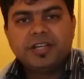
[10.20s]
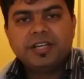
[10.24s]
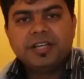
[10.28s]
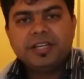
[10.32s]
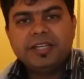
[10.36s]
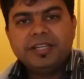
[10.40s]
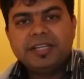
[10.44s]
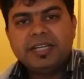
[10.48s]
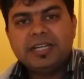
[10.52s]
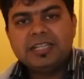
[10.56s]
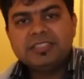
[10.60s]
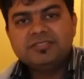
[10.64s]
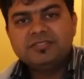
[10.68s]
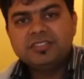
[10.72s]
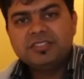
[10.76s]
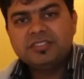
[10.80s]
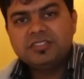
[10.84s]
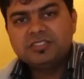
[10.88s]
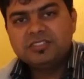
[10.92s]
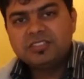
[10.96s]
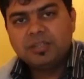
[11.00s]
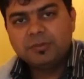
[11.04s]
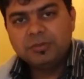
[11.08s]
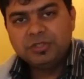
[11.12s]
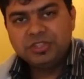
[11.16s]
Hey guys, this
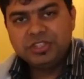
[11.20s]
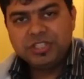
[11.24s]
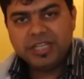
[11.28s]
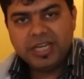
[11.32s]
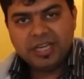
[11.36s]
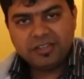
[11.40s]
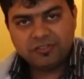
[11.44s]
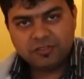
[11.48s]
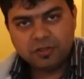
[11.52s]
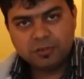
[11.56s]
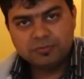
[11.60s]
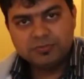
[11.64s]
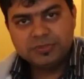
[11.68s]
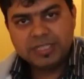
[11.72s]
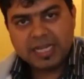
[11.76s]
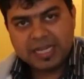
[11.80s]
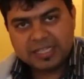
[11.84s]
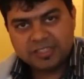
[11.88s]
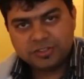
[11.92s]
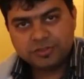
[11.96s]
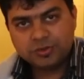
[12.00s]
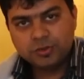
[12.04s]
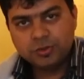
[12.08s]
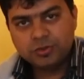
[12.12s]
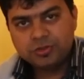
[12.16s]
is Abhishek from
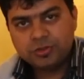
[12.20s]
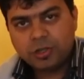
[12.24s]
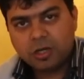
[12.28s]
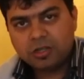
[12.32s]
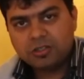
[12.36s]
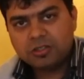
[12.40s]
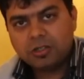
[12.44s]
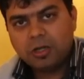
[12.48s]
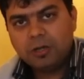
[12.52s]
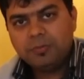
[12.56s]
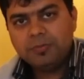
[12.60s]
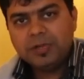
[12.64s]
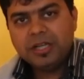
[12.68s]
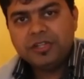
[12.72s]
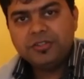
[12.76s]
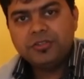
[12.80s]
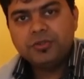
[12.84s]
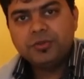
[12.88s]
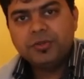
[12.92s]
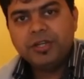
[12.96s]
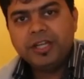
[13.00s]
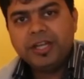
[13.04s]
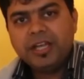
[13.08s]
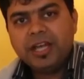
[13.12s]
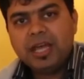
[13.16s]
GadgetsToUse.com, and
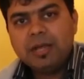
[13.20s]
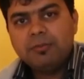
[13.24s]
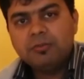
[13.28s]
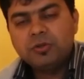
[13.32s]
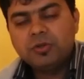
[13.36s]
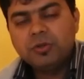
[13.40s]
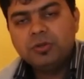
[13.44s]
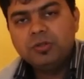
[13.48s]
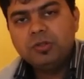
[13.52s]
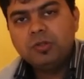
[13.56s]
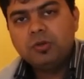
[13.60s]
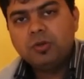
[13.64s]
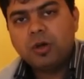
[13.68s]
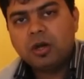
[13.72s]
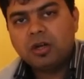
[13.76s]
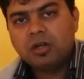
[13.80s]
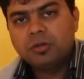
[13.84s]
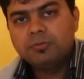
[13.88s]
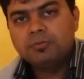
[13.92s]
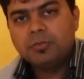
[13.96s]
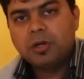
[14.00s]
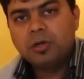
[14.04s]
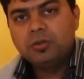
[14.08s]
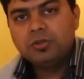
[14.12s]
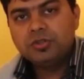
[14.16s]
today I'm going to talk
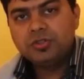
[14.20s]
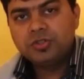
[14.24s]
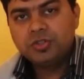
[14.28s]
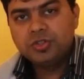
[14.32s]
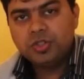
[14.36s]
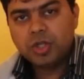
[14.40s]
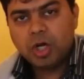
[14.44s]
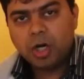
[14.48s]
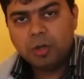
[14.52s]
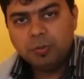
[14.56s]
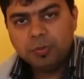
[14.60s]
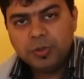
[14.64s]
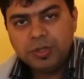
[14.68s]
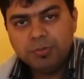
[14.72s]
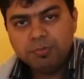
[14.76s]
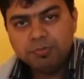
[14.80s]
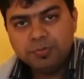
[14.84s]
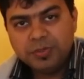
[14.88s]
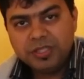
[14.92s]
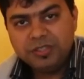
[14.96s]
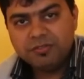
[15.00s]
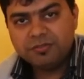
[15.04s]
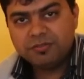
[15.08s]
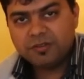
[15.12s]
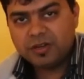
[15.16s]
about Xiaomi
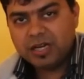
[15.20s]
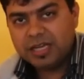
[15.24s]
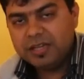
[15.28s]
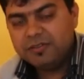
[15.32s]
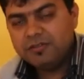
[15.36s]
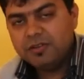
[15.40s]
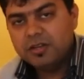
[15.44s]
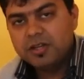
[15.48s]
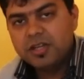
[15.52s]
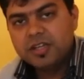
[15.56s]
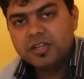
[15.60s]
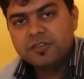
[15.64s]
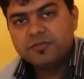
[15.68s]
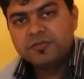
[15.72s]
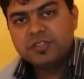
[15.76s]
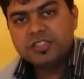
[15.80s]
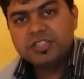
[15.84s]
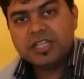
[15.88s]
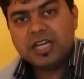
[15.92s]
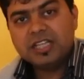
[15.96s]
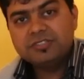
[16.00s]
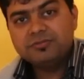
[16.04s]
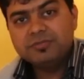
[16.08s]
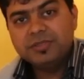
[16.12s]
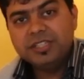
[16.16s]
Mi 5, which
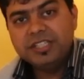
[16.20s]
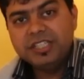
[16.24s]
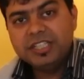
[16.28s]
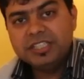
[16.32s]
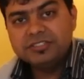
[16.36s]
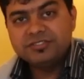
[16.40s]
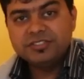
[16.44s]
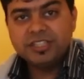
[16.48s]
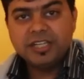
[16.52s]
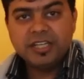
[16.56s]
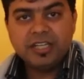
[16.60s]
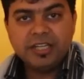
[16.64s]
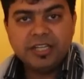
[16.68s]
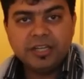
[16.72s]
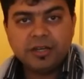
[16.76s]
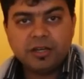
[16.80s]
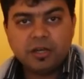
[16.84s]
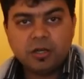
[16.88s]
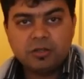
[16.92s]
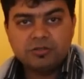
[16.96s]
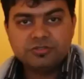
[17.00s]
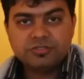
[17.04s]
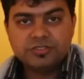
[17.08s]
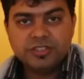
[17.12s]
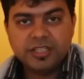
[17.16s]
has been recently
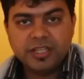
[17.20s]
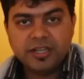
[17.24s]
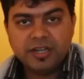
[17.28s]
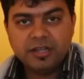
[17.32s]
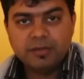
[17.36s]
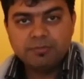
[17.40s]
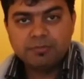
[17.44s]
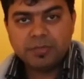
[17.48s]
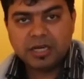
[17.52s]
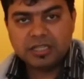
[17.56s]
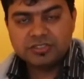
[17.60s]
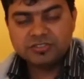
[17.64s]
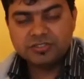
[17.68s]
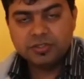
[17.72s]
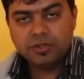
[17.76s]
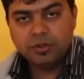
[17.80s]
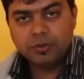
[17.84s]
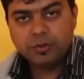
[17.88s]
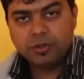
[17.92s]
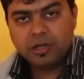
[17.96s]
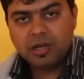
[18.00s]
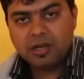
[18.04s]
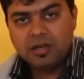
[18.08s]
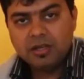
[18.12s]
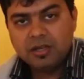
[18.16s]
announced there in
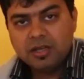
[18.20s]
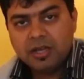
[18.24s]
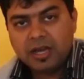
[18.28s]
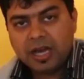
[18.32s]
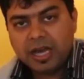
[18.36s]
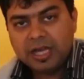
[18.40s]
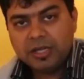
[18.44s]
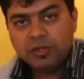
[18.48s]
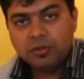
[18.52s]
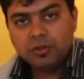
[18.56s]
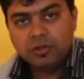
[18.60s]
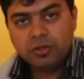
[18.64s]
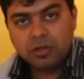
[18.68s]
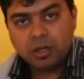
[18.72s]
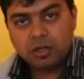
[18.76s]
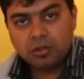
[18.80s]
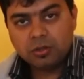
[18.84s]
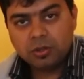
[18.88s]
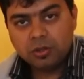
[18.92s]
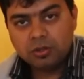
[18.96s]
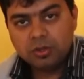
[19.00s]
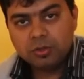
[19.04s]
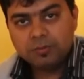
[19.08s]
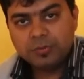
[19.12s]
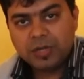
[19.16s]
Barcelona. I could not
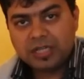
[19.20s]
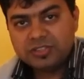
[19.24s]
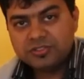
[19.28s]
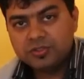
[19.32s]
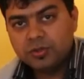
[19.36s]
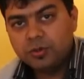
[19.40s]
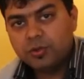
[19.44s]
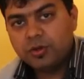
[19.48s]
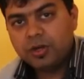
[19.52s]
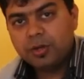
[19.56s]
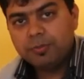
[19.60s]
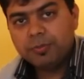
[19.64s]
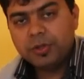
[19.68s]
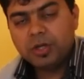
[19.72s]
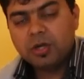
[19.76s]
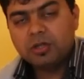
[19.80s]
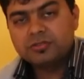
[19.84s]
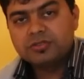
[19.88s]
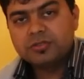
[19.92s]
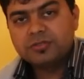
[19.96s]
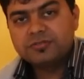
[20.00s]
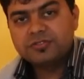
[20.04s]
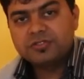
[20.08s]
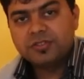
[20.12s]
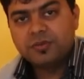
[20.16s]
go to Barcelona
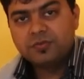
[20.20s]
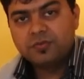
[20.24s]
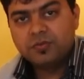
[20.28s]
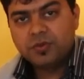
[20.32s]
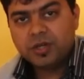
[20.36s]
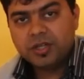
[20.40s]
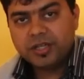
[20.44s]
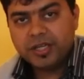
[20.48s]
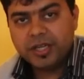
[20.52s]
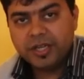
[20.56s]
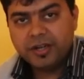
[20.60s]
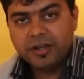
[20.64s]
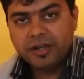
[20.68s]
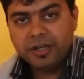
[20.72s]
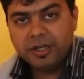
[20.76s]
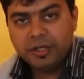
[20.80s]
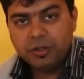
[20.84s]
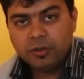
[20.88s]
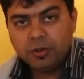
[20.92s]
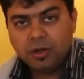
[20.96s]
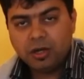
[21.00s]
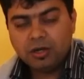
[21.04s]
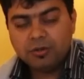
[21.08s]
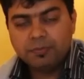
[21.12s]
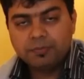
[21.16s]
because of some work here in New
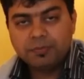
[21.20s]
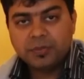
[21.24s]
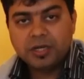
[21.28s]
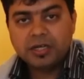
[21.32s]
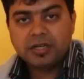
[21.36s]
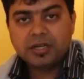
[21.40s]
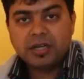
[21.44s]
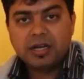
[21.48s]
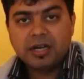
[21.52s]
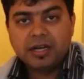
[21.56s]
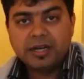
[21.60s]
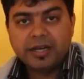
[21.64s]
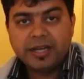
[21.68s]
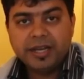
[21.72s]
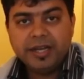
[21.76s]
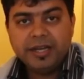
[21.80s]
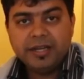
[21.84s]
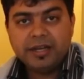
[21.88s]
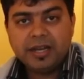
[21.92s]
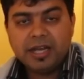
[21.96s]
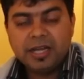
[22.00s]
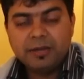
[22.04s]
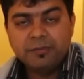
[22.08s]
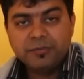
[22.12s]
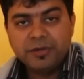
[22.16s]
York, but
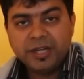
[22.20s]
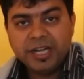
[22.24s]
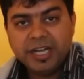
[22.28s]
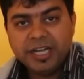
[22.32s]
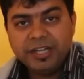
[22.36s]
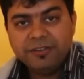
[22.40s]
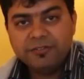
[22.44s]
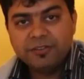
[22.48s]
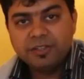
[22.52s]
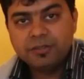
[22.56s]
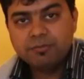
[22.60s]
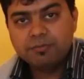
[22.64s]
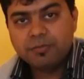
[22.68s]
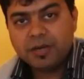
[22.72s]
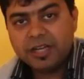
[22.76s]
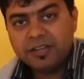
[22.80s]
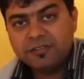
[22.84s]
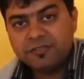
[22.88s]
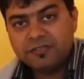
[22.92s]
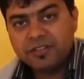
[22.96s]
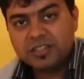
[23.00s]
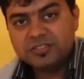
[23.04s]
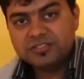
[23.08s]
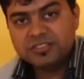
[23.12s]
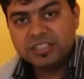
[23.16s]
again I'm ready with my
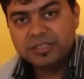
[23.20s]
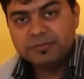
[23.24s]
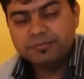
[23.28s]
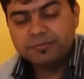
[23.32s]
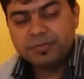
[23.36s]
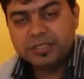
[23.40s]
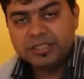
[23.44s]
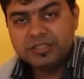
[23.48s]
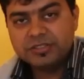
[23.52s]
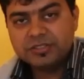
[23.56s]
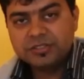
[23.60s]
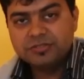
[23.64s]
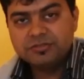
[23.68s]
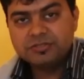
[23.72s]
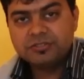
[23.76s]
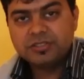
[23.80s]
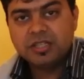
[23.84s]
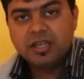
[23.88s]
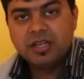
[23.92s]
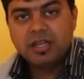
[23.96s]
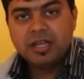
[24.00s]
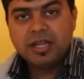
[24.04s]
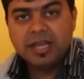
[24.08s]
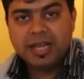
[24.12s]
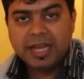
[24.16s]
first impressions
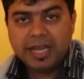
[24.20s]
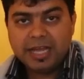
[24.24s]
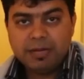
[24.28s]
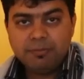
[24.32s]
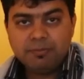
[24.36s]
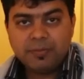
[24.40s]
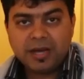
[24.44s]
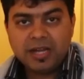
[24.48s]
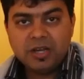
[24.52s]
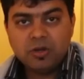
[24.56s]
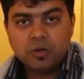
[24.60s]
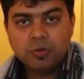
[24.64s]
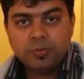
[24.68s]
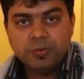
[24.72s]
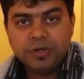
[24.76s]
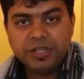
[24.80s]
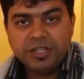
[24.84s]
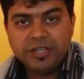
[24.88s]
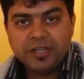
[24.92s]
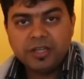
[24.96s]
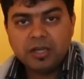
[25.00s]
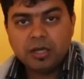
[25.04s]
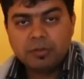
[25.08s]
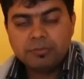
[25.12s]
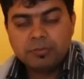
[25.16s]
and my
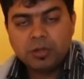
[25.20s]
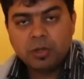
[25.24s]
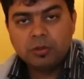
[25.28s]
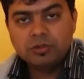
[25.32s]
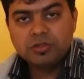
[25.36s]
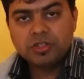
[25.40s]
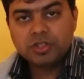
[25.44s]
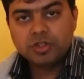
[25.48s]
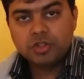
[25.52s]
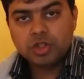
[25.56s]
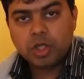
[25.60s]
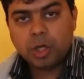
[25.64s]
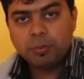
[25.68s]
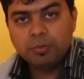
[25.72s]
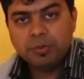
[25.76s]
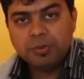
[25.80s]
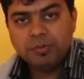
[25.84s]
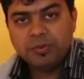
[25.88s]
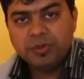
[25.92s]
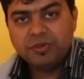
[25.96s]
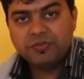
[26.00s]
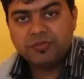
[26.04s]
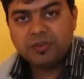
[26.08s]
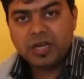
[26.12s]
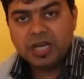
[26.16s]
opinion about the Xiaomi
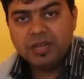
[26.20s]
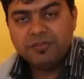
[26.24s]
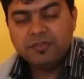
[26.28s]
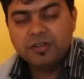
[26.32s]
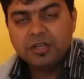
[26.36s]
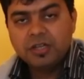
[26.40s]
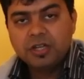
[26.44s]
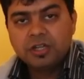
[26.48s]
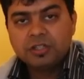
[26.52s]
Mi 5.